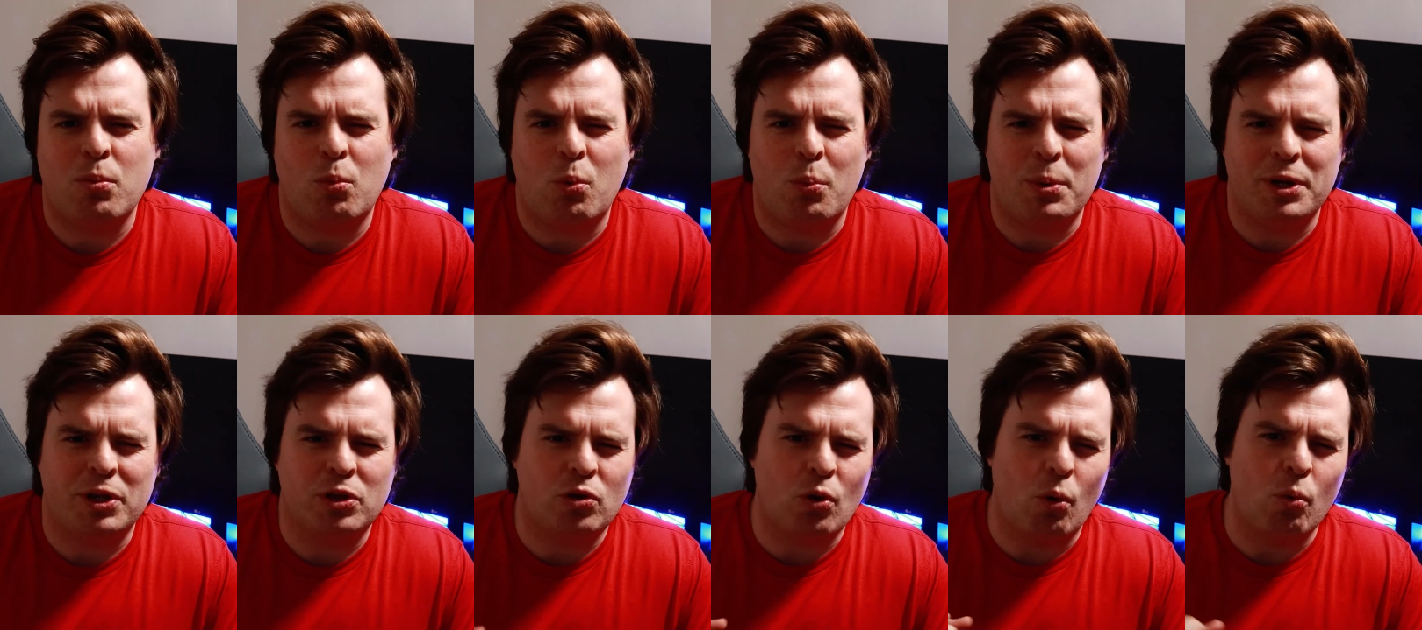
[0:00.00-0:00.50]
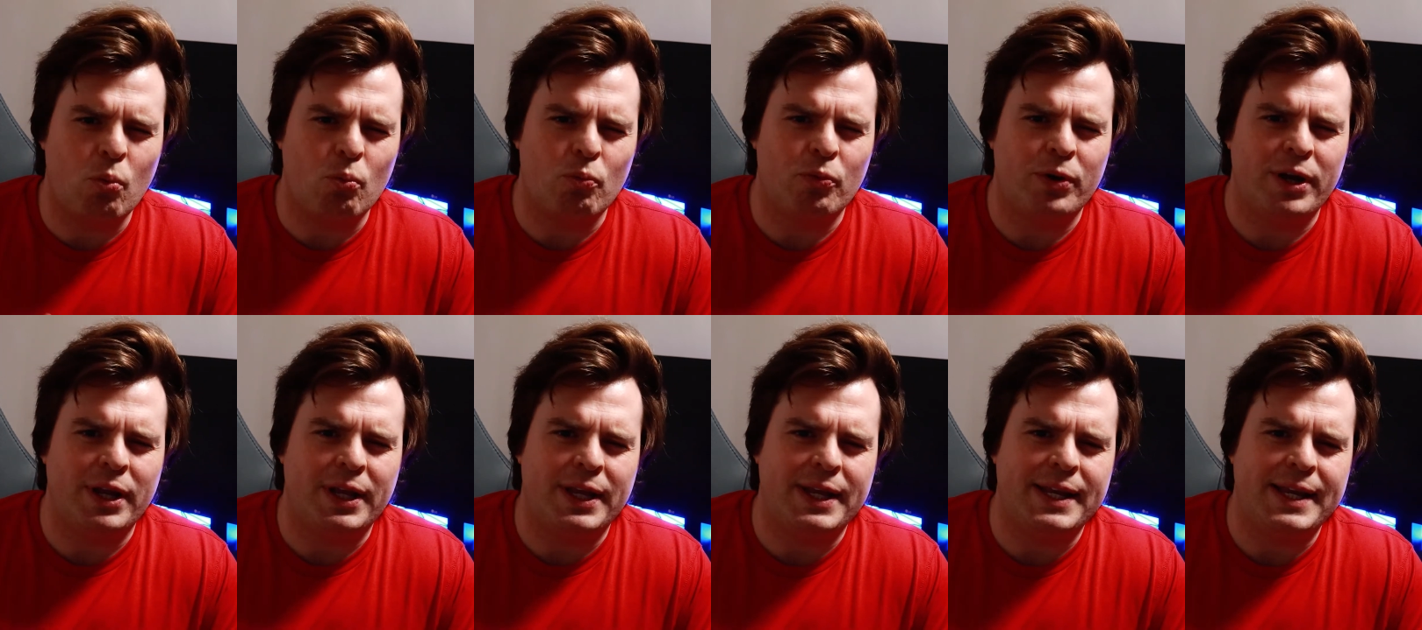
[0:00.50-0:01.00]
when we don't
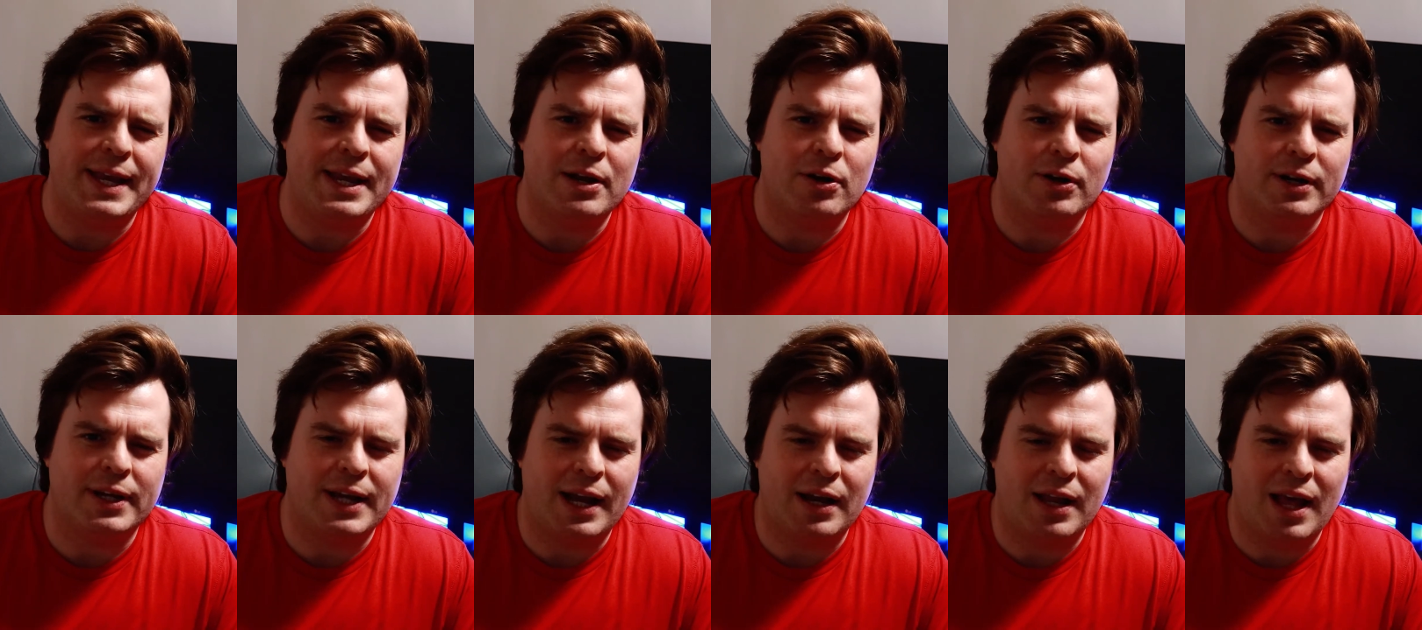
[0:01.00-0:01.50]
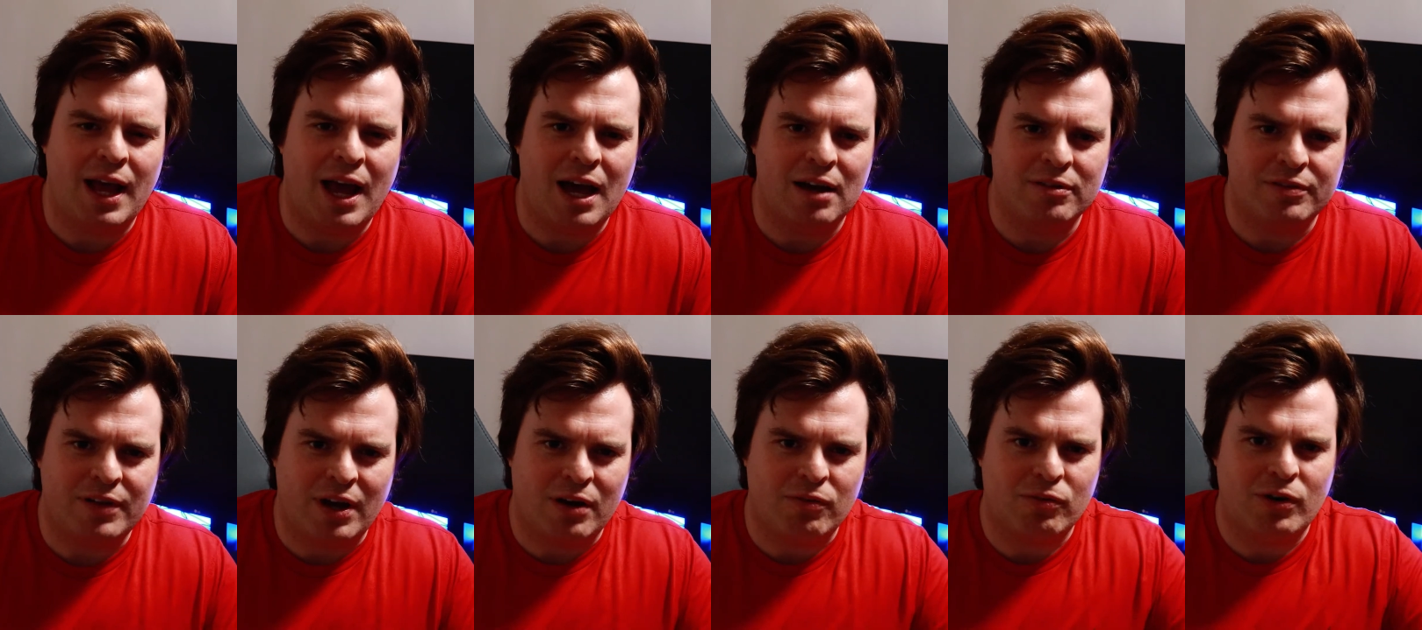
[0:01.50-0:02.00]
really need our data to
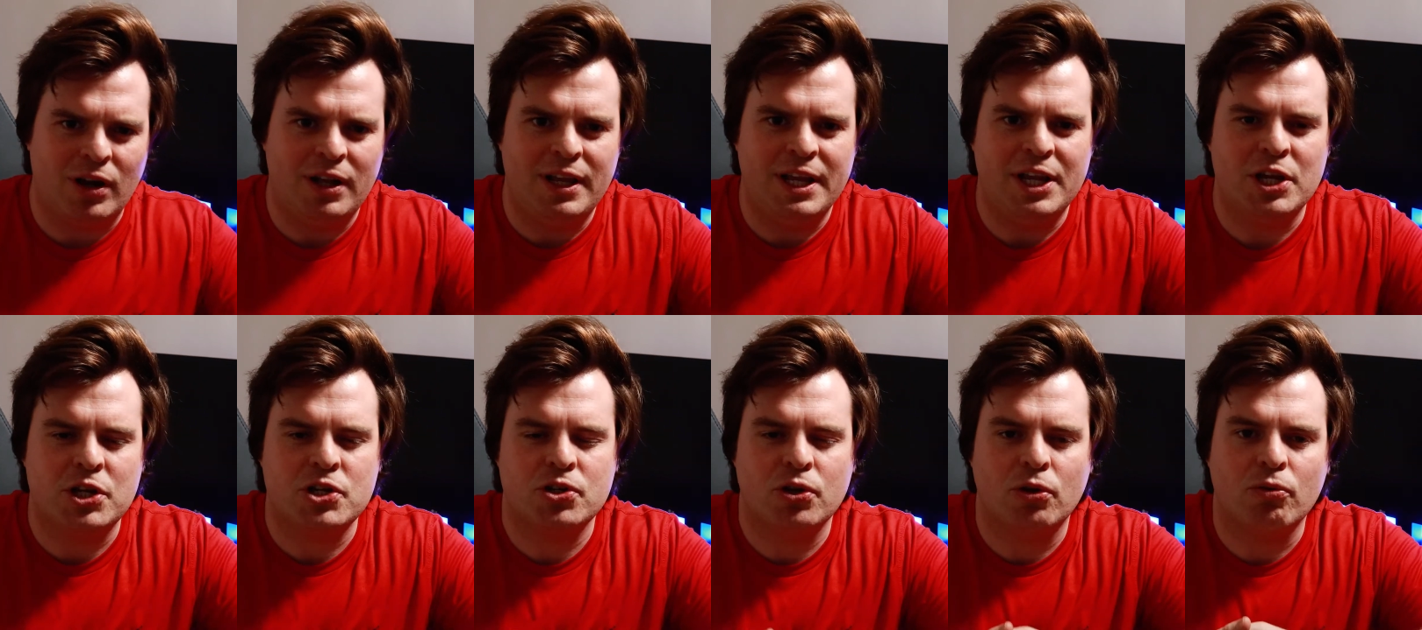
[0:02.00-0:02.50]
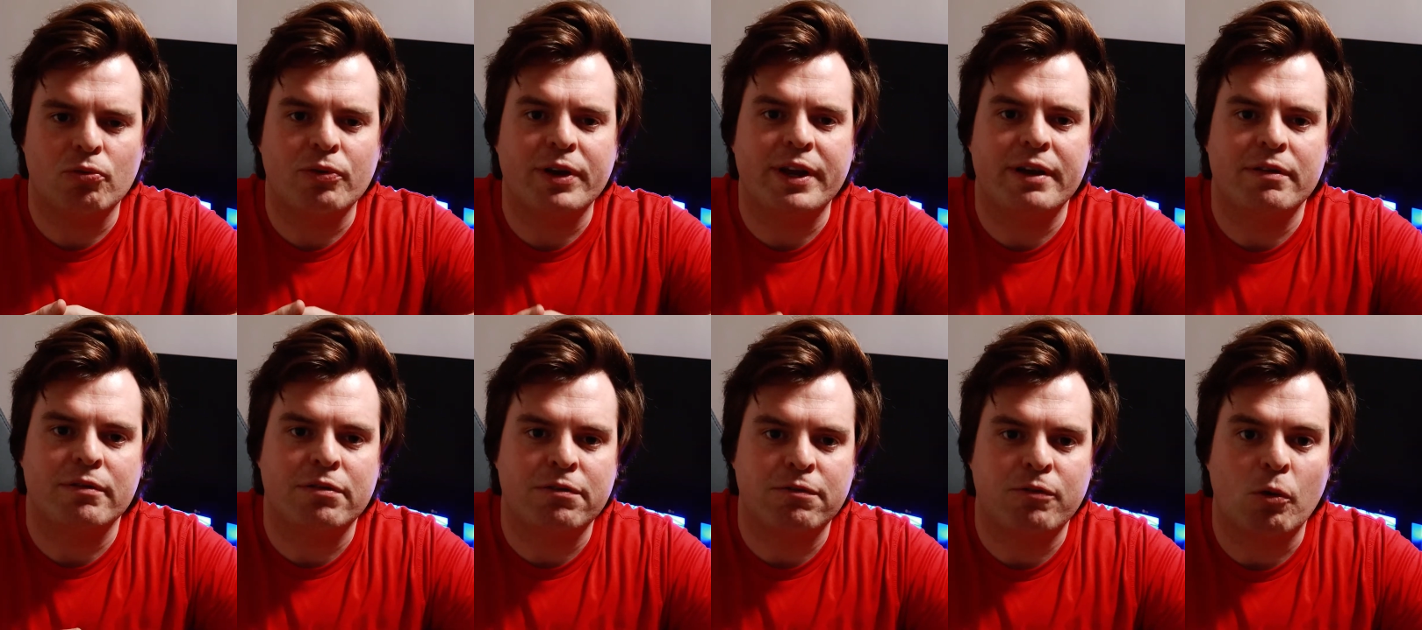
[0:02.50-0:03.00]
have that relational
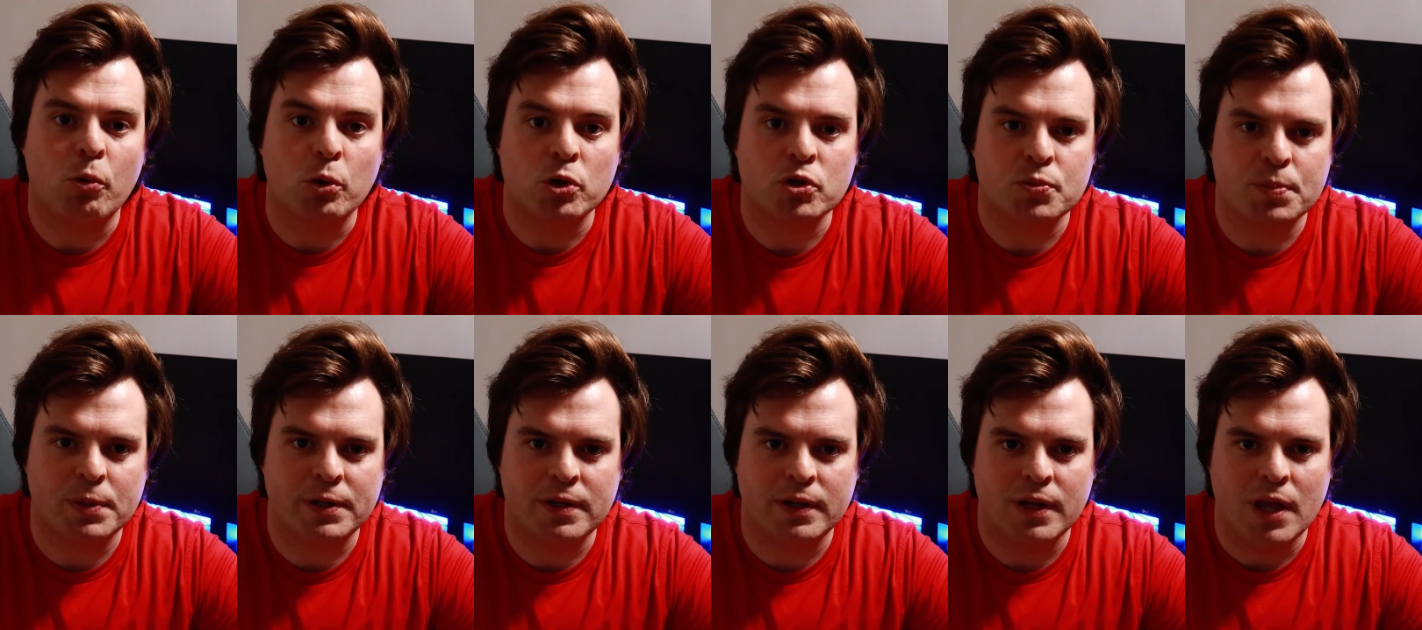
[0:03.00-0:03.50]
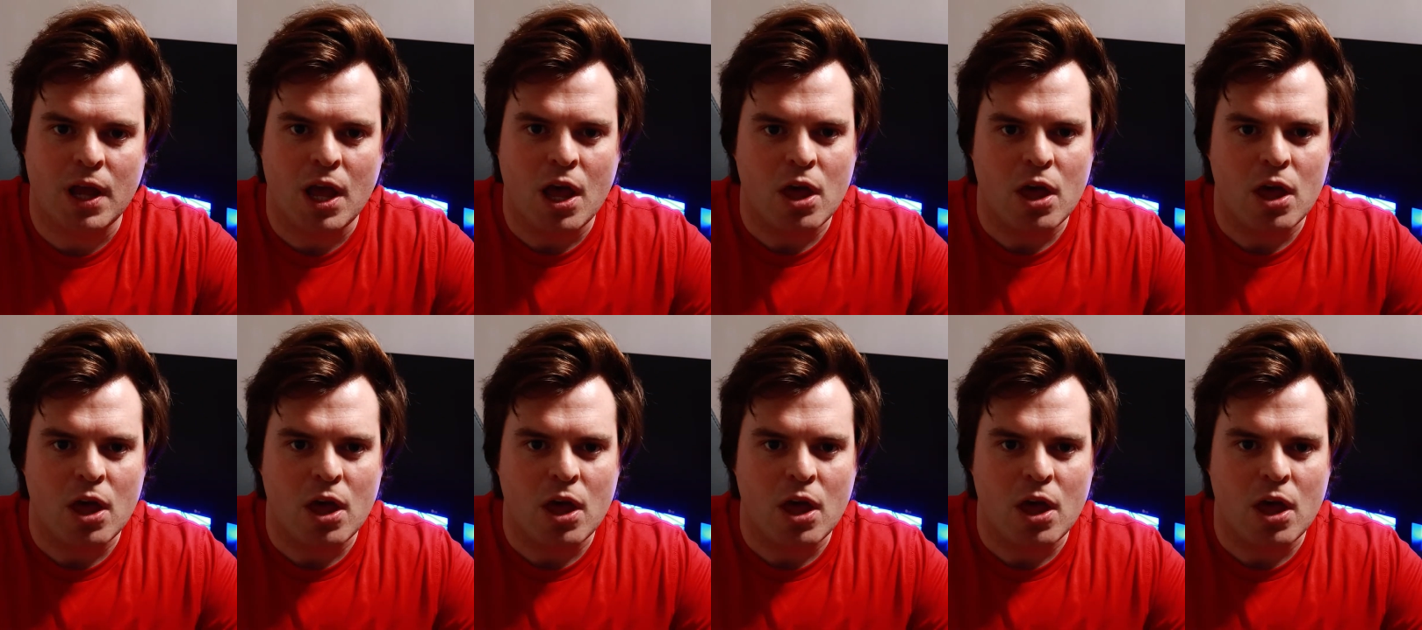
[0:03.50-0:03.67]
reinforcement.